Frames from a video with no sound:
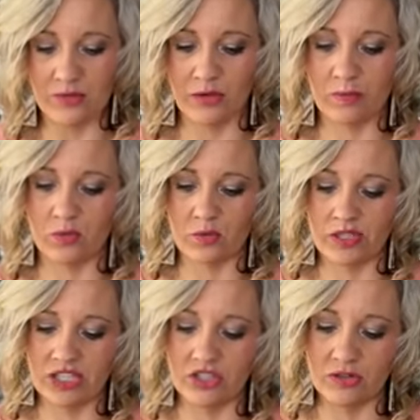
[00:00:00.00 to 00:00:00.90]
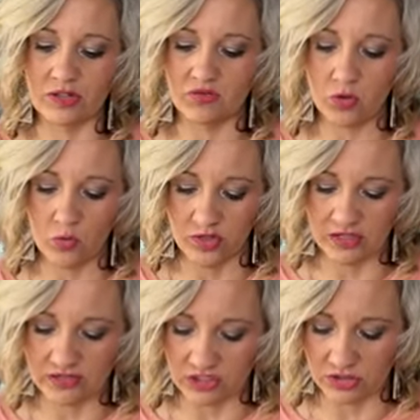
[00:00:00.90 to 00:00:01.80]
that would have been really cute if you
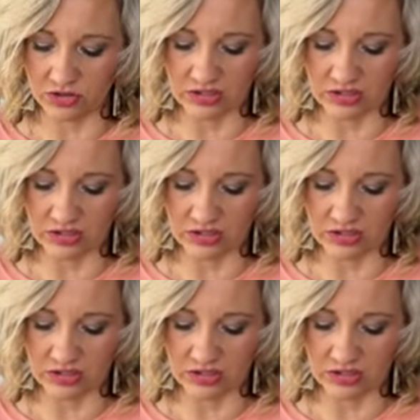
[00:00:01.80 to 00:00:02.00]
want to do